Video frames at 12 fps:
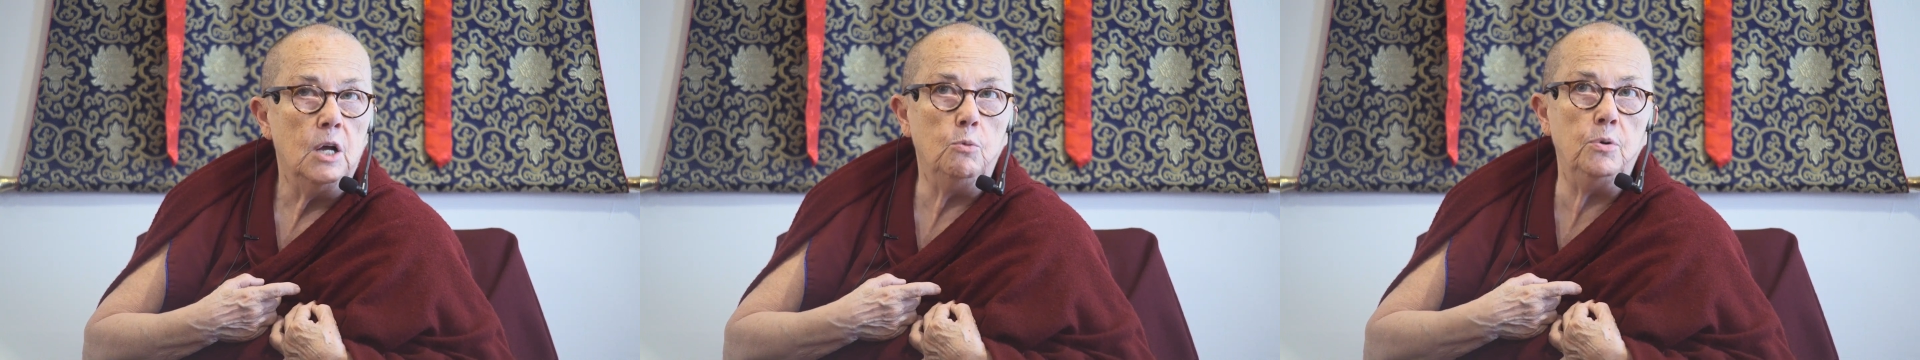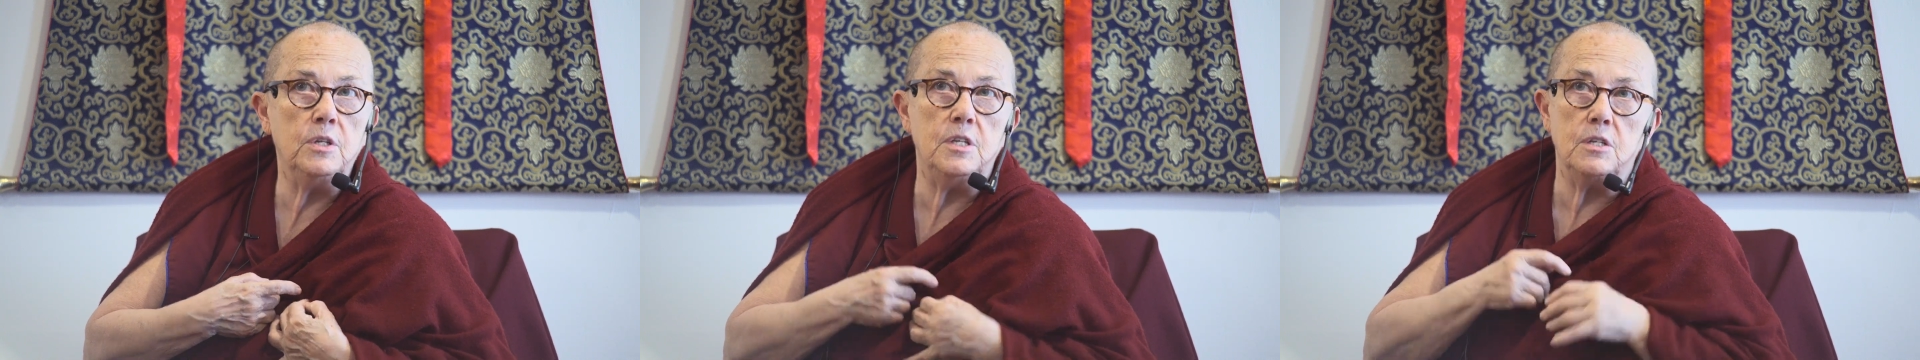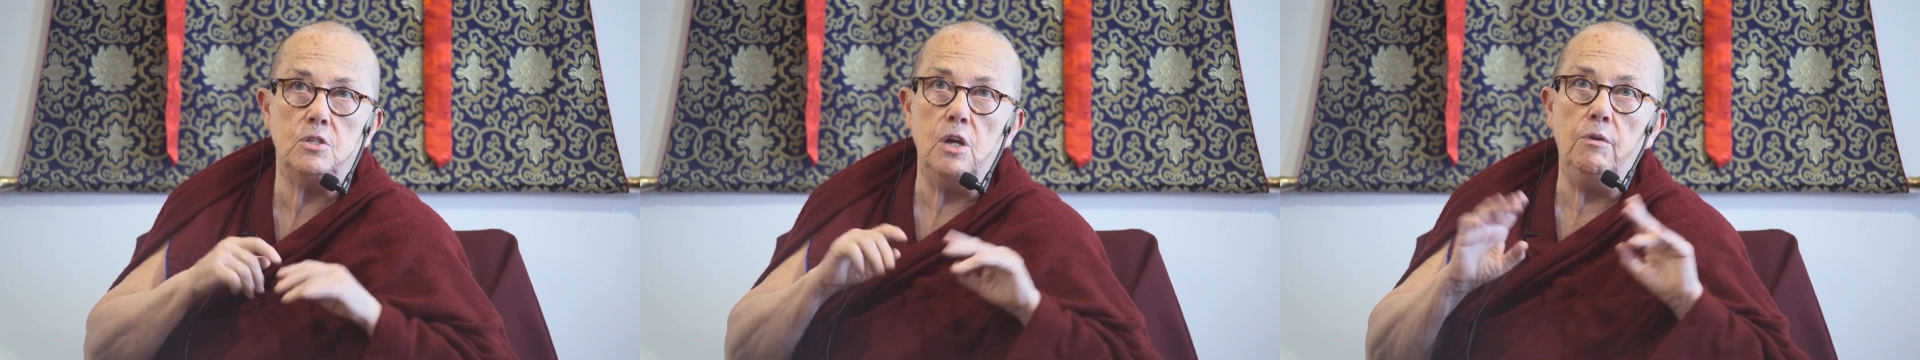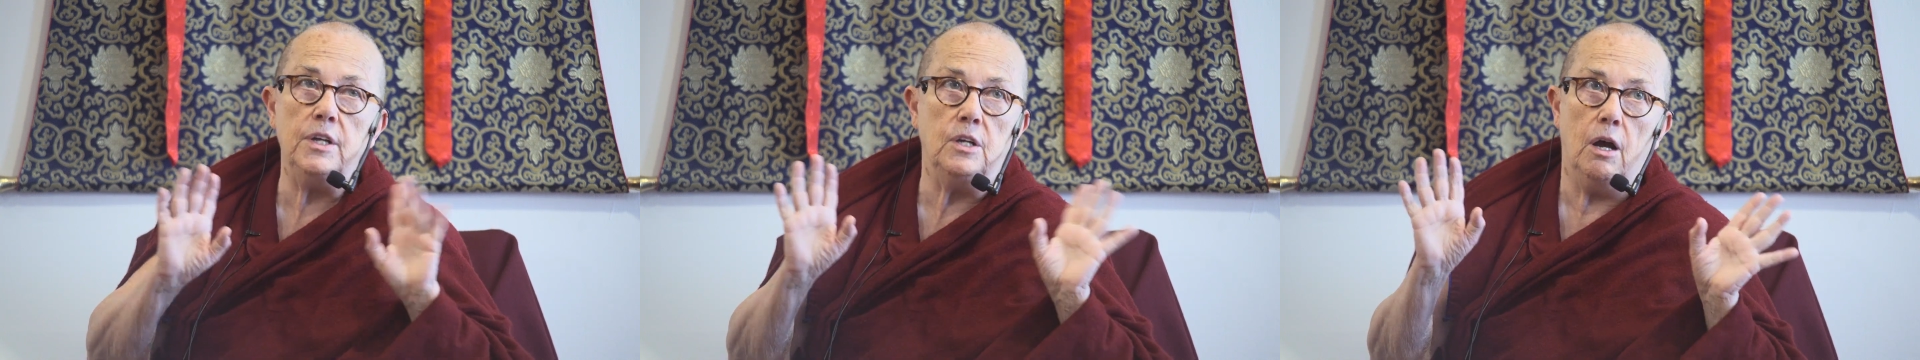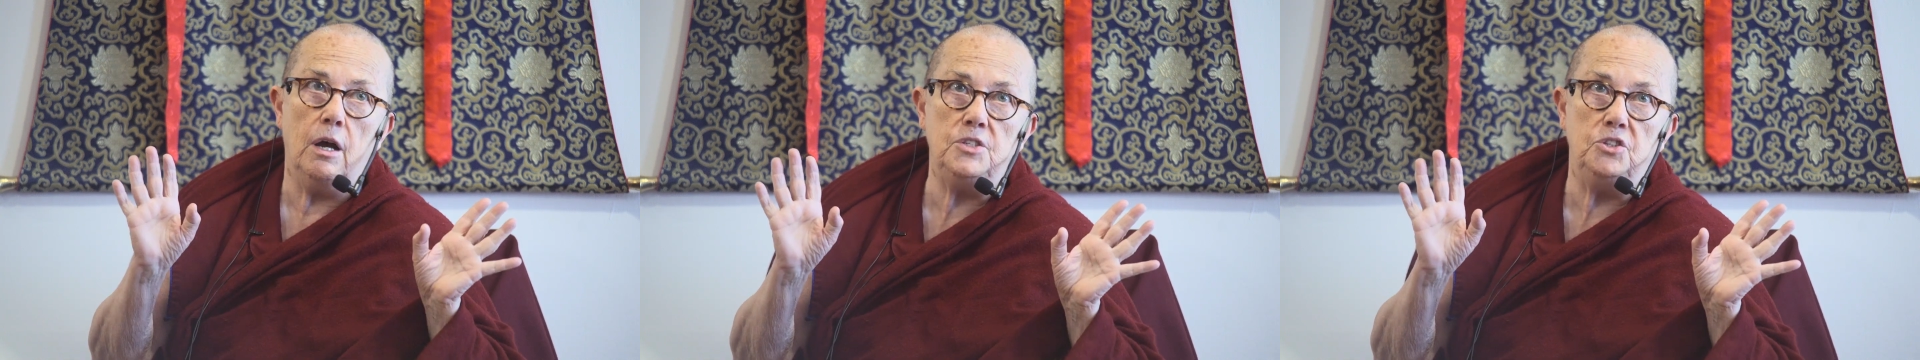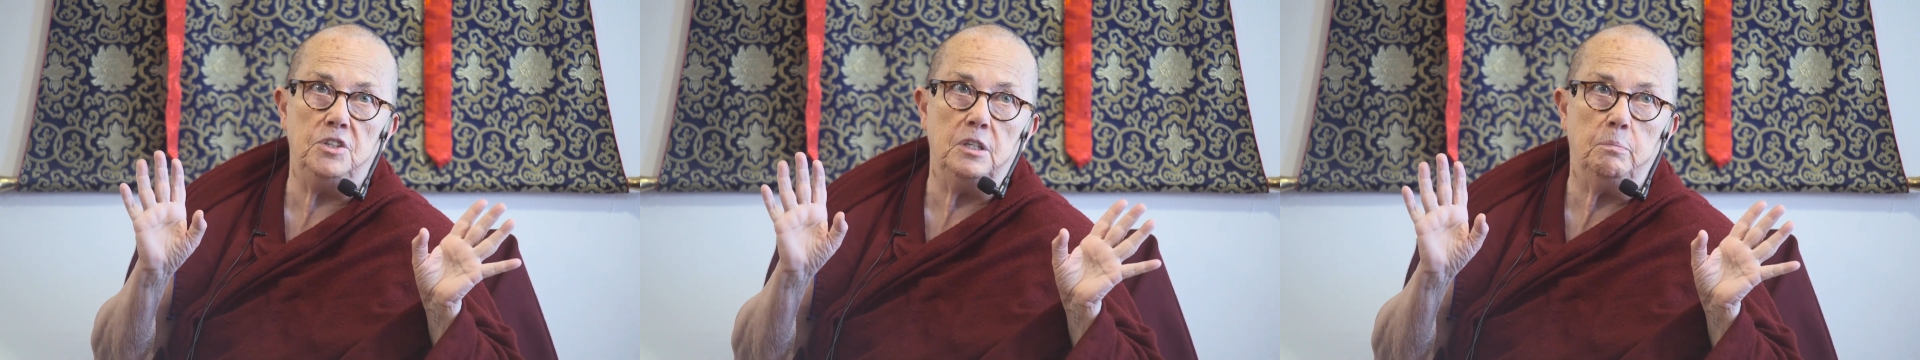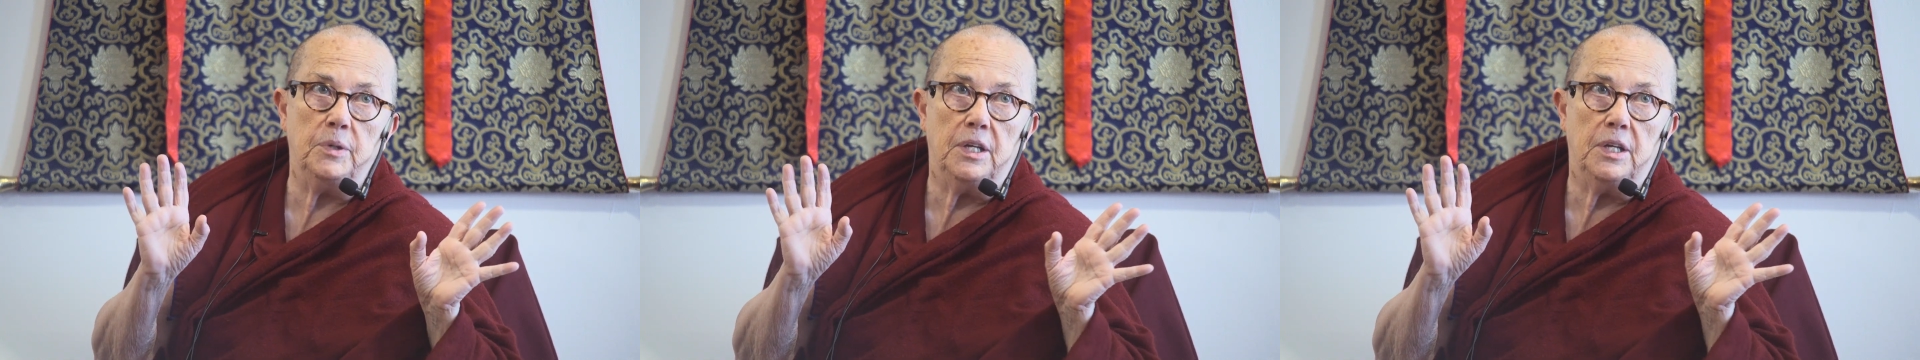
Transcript: Buddha says, sorry guys, you didn't